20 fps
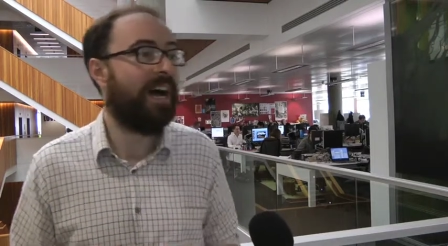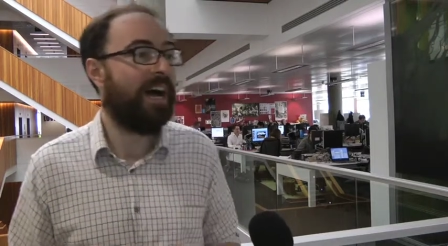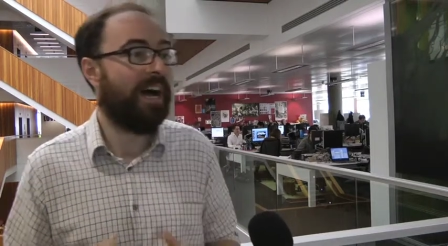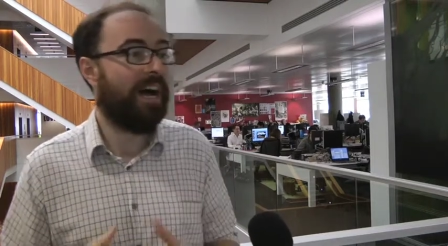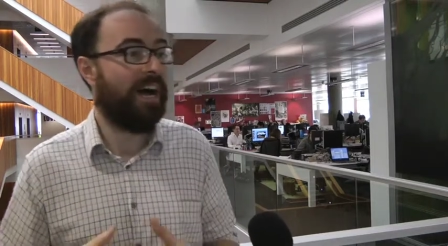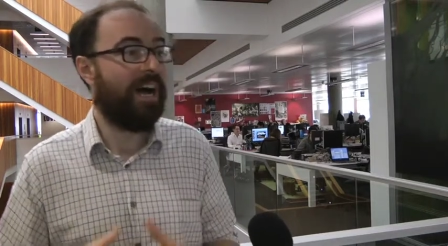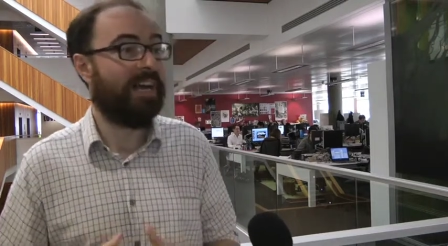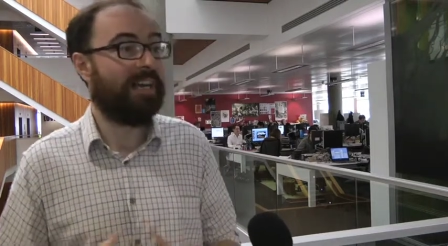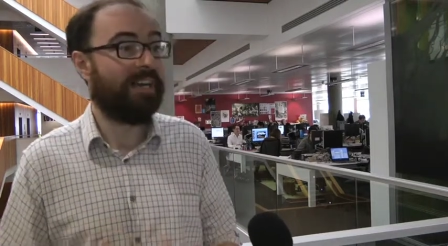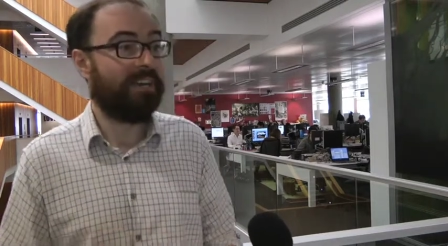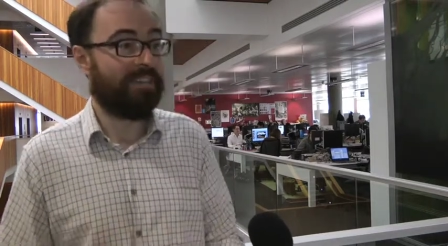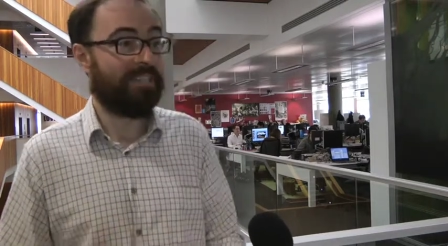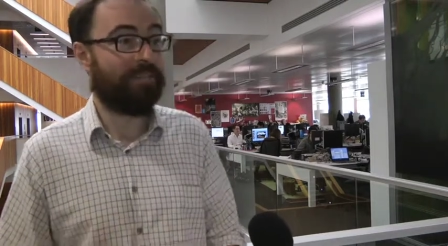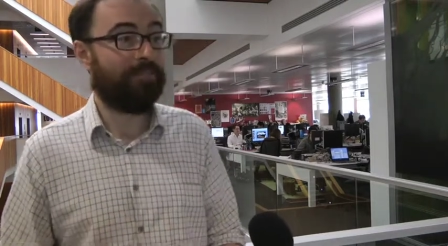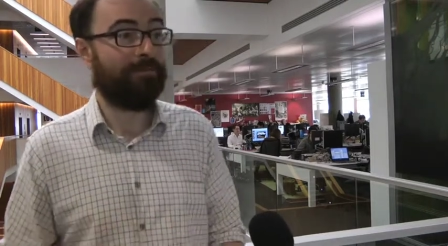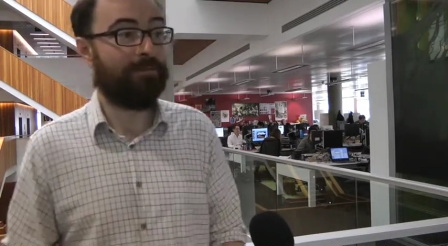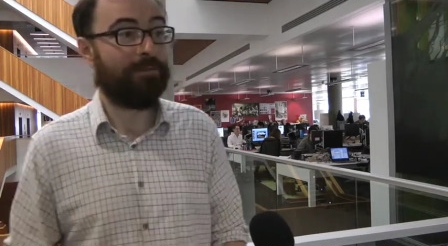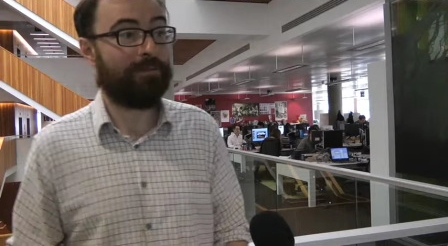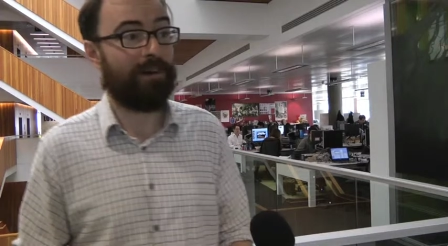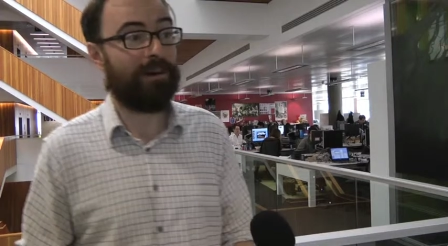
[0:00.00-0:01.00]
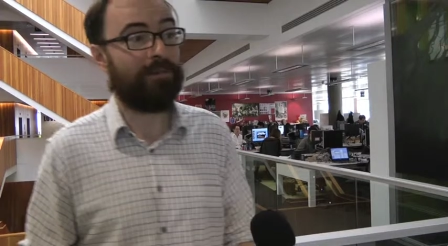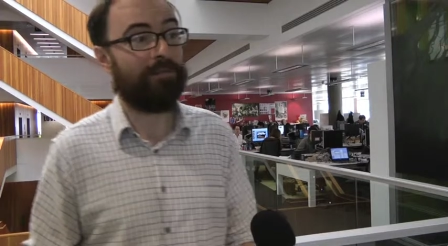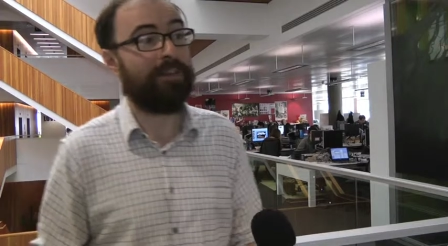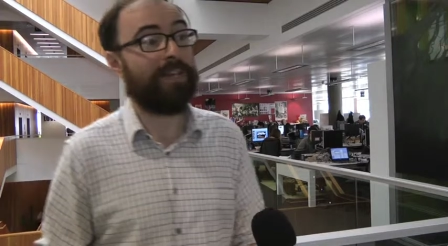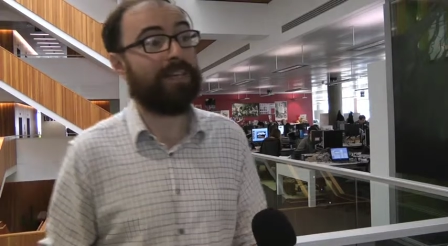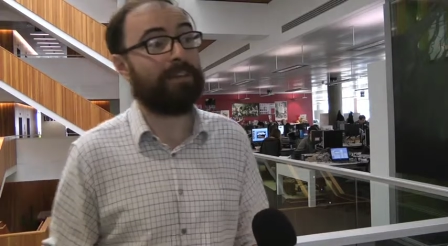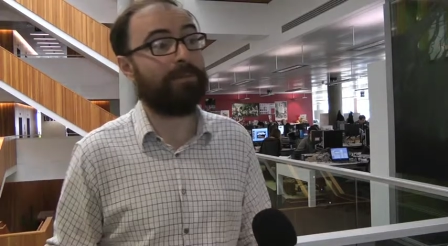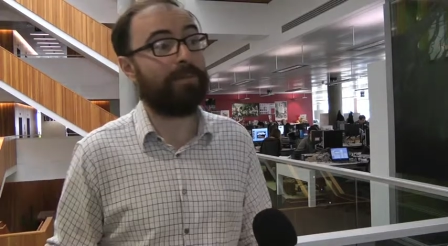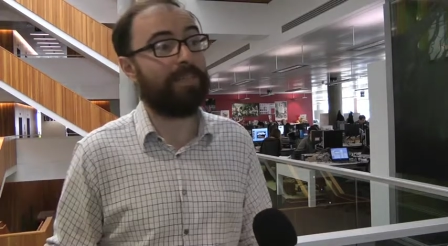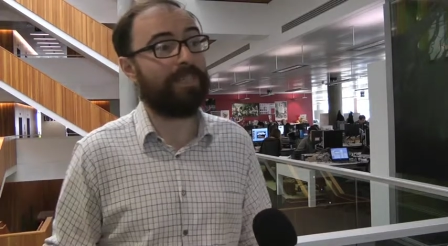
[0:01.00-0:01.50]
a, uh, a nice
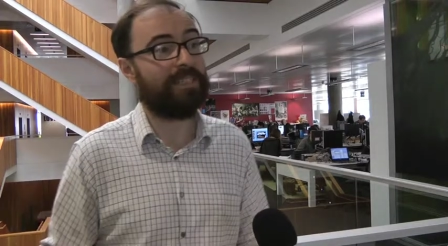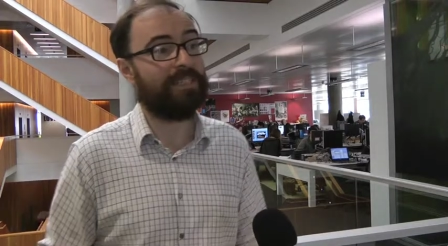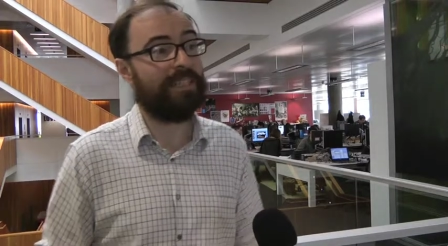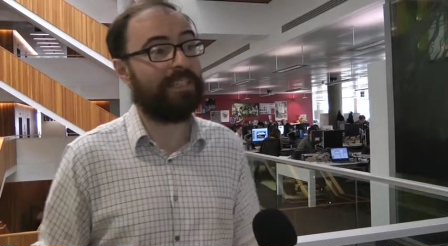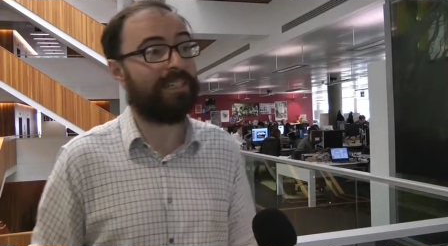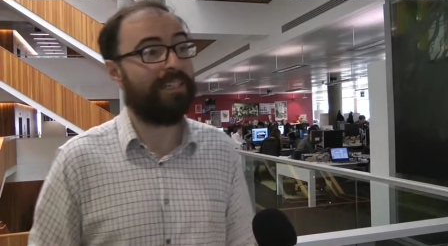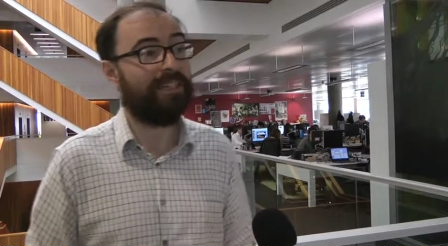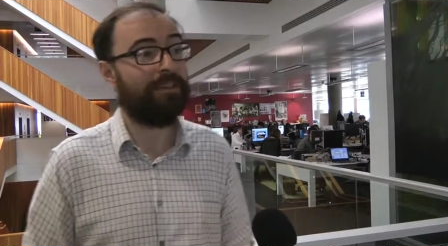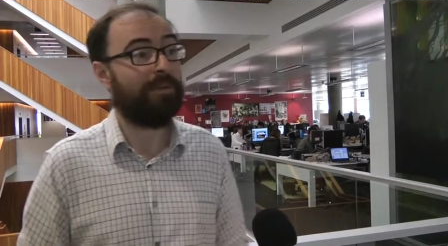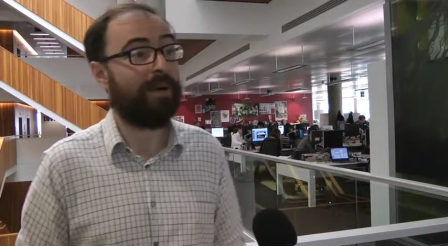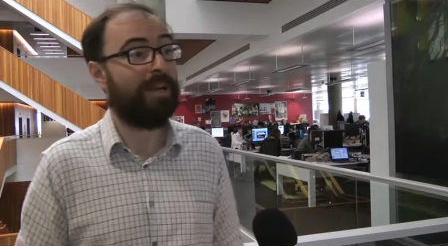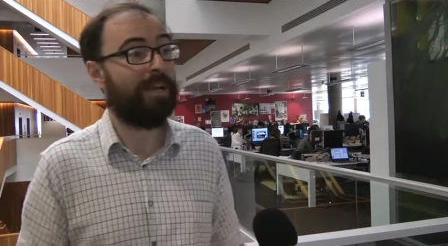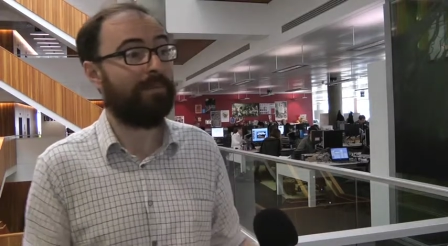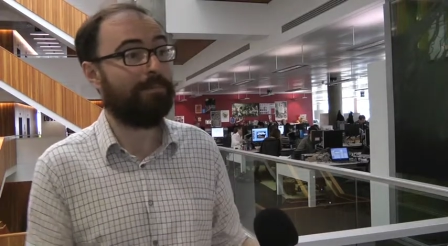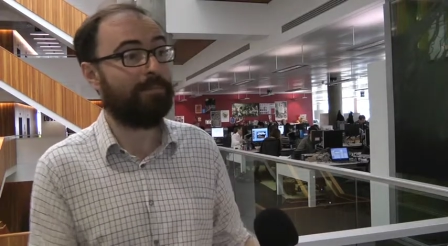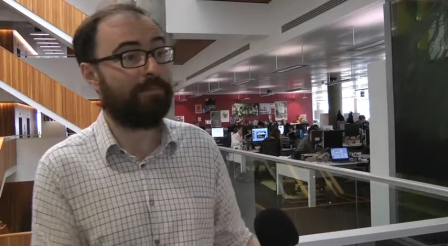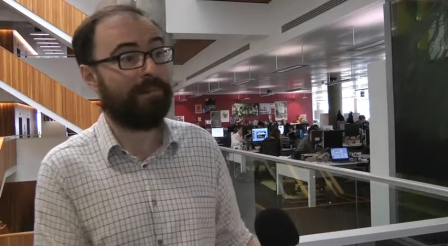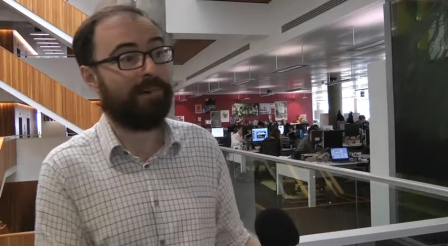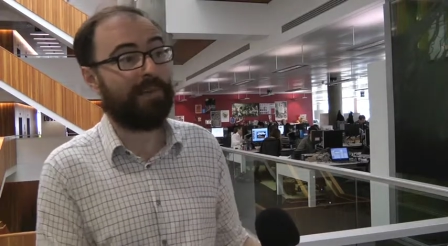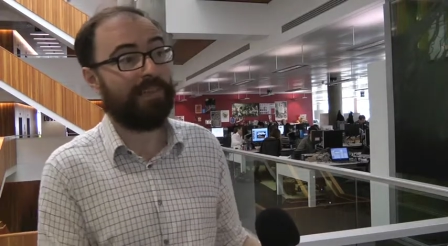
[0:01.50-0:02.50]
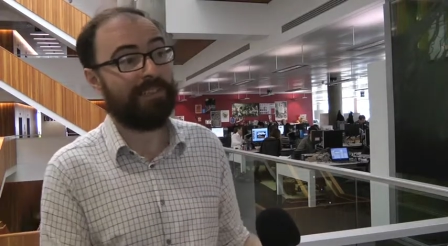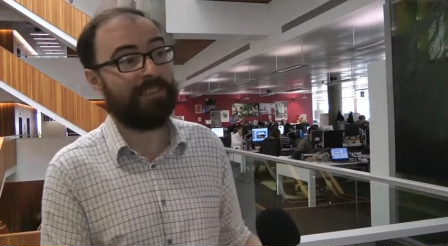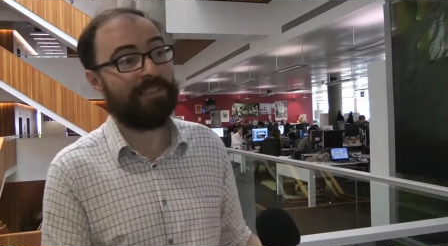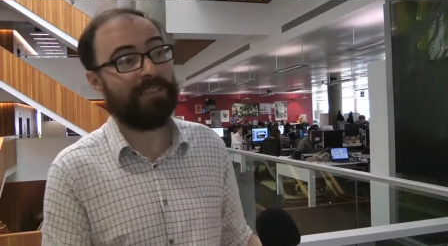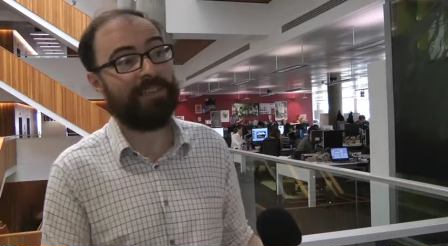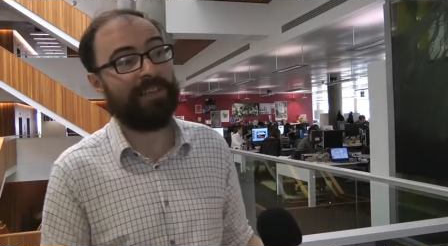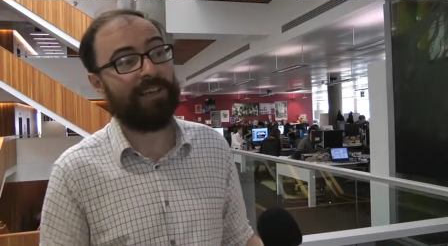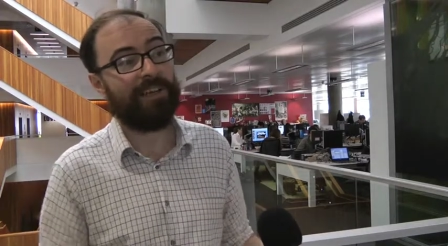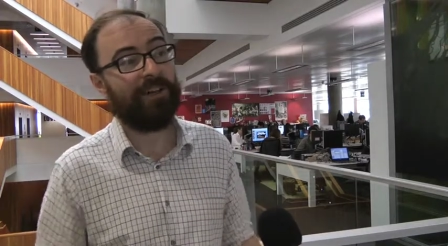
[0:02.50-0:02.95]
infographic works equally well in print